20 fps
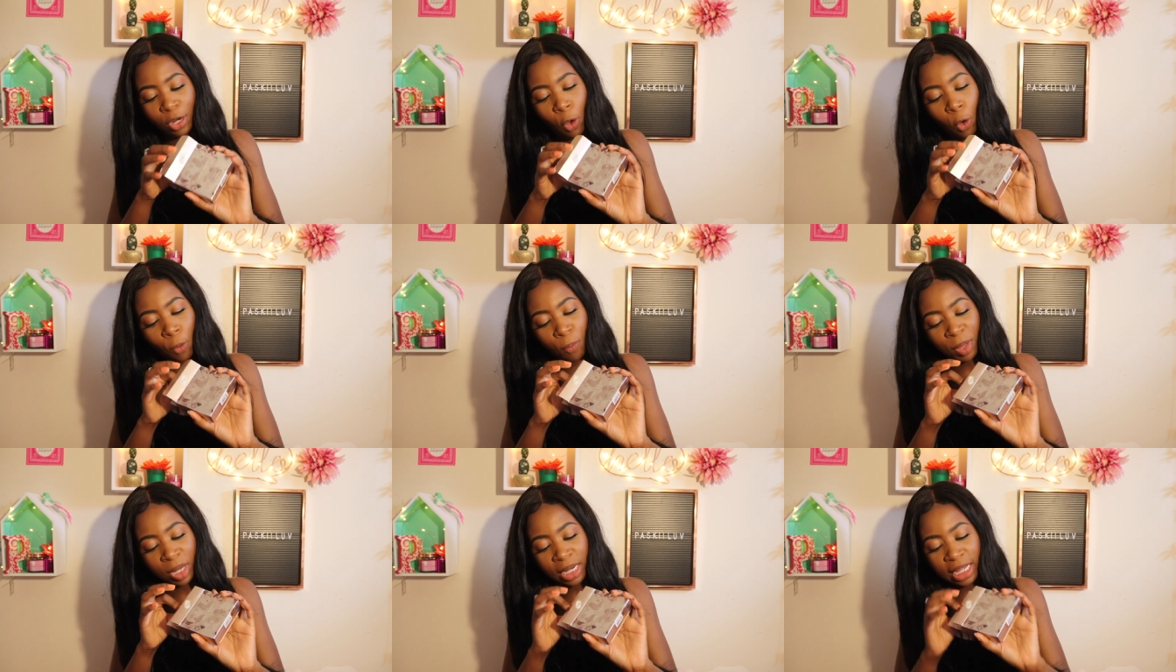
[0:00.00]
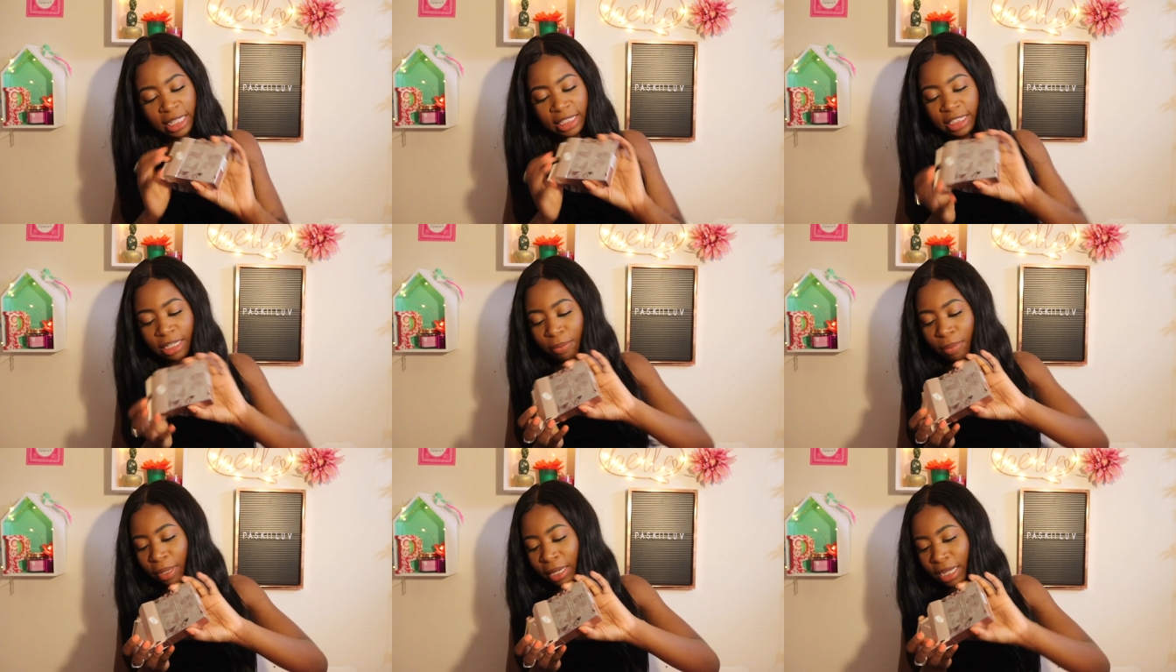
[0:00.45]
and open this
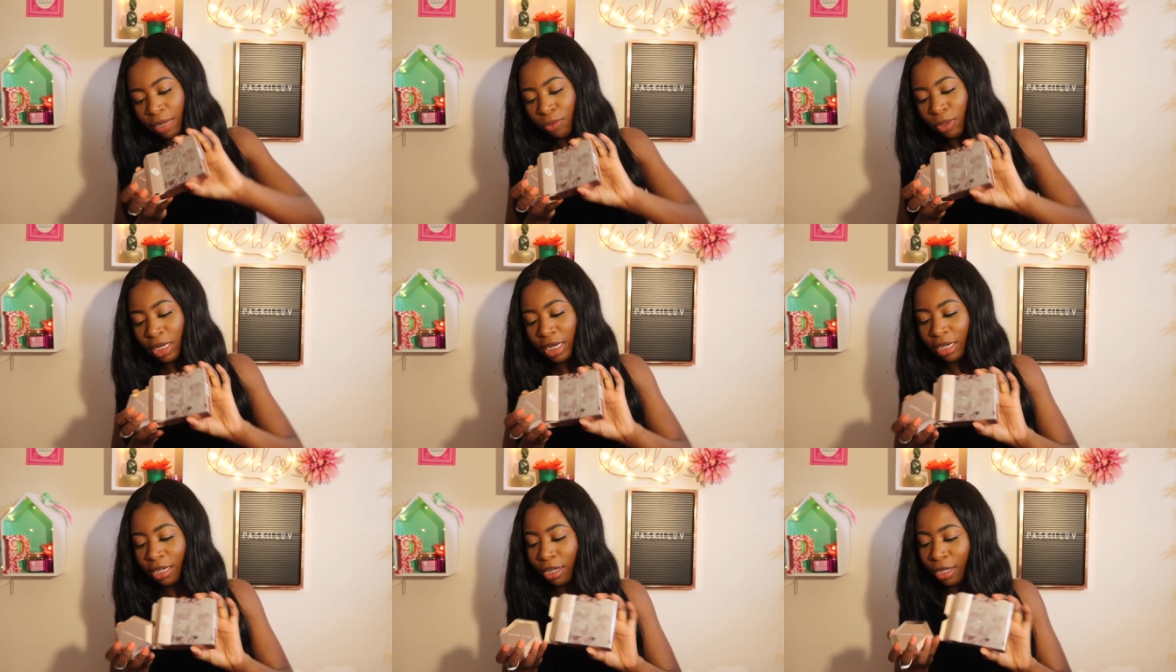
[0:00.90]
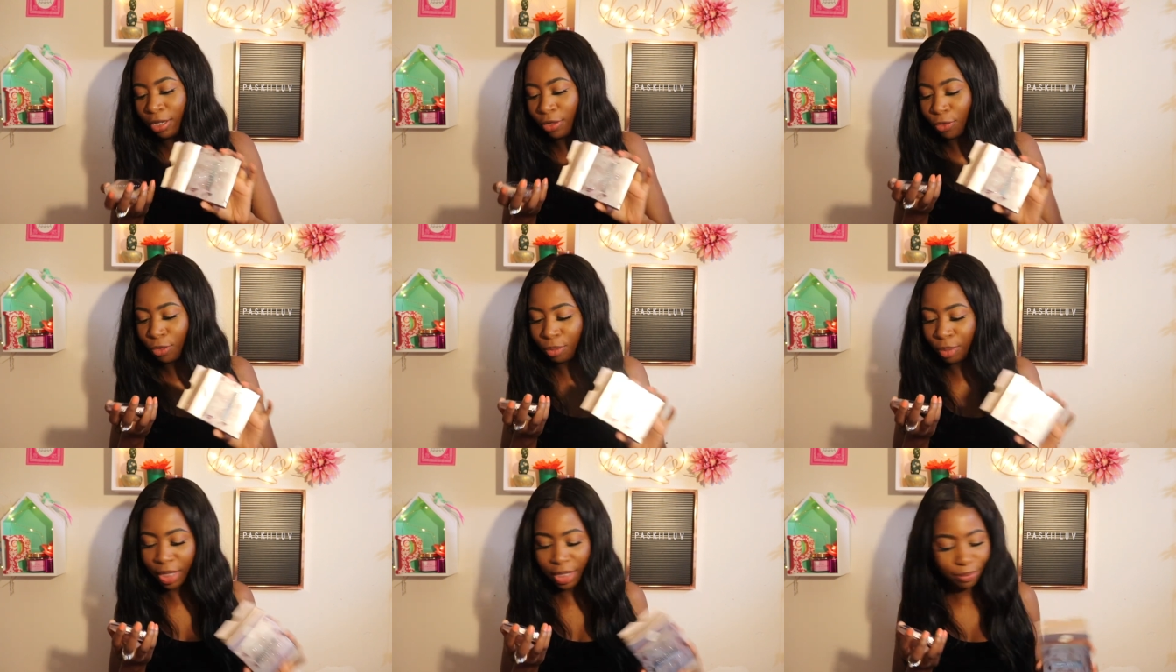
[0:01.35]
and play with it a
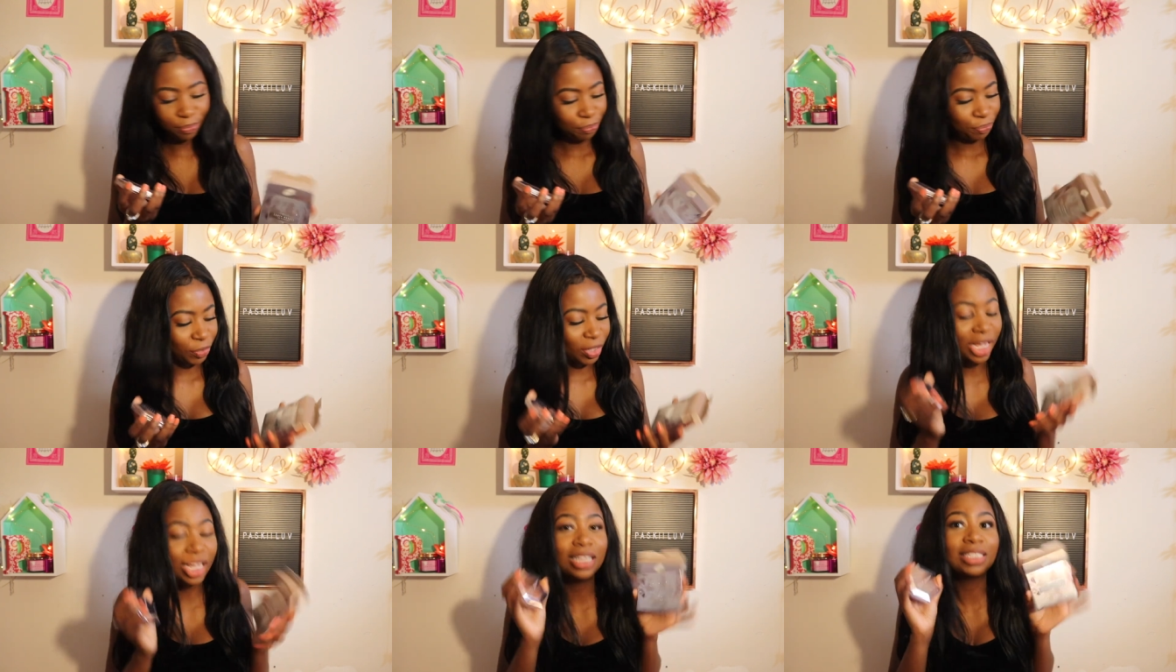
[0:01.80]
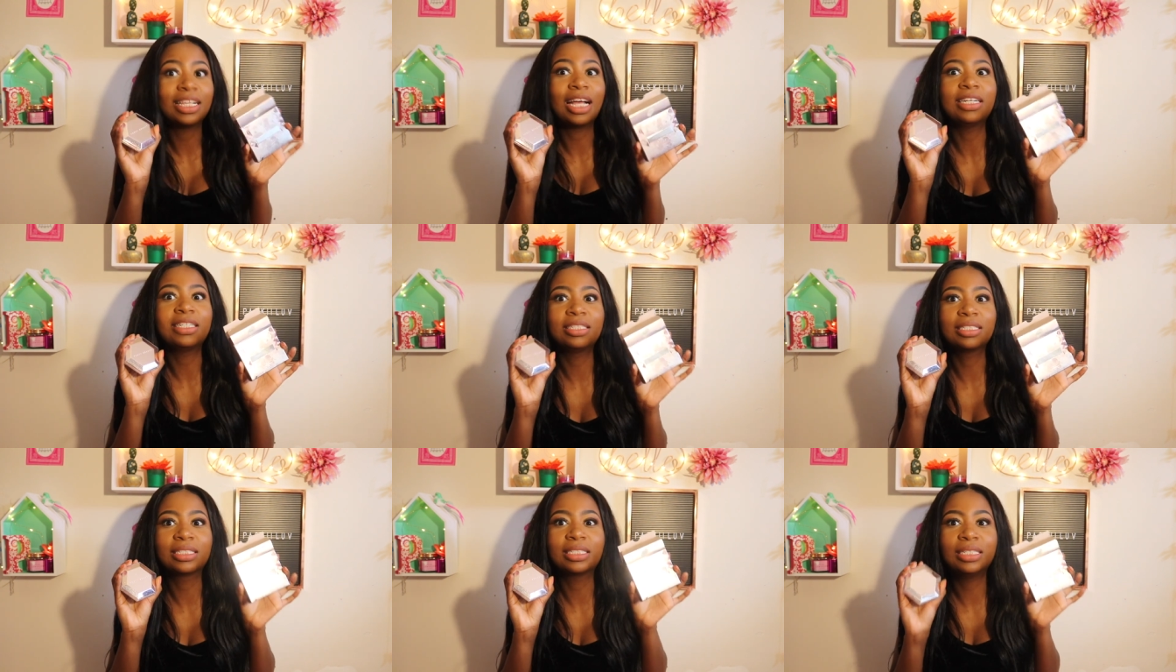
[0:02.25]
little bit because I
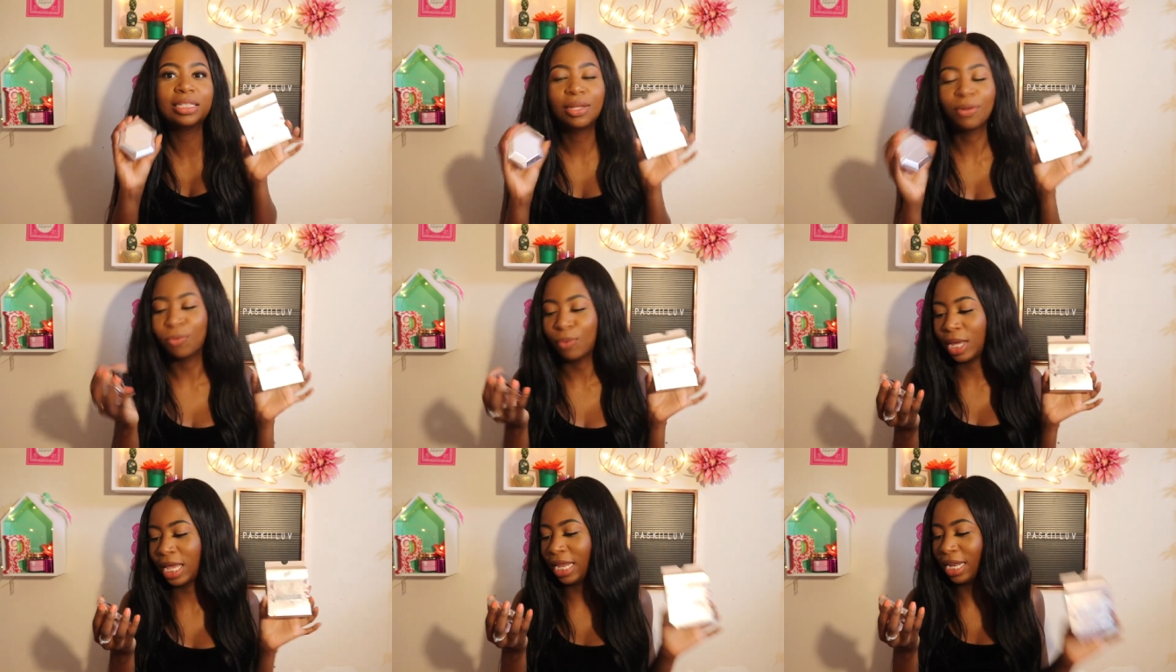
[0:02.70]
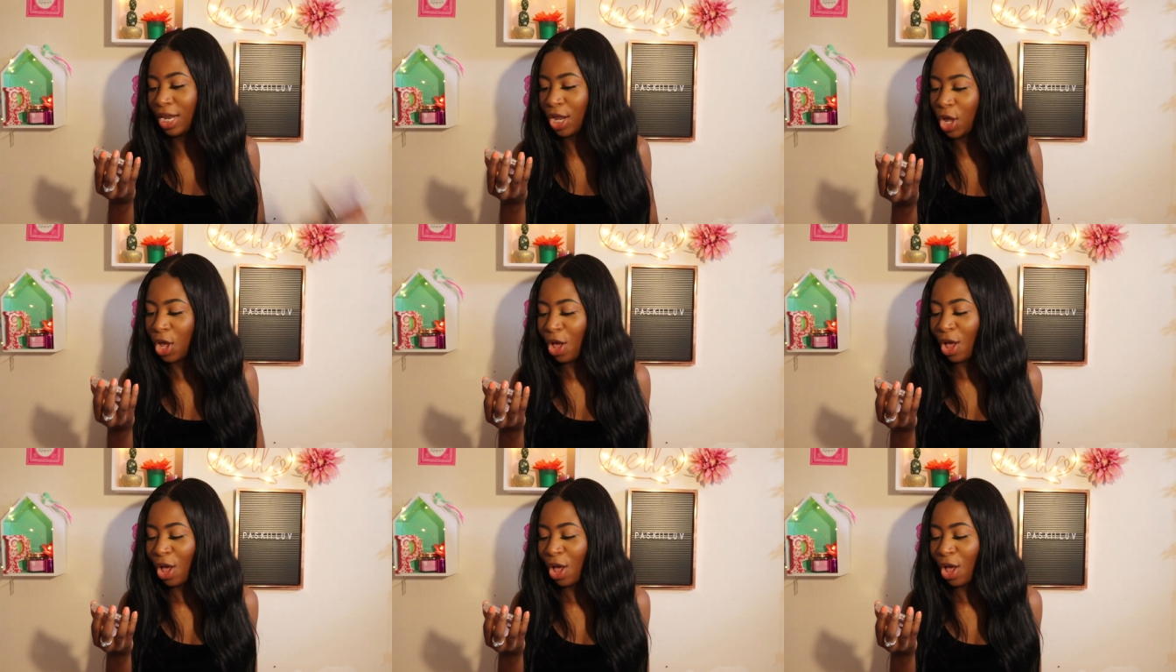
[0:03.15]
just couldn't wait.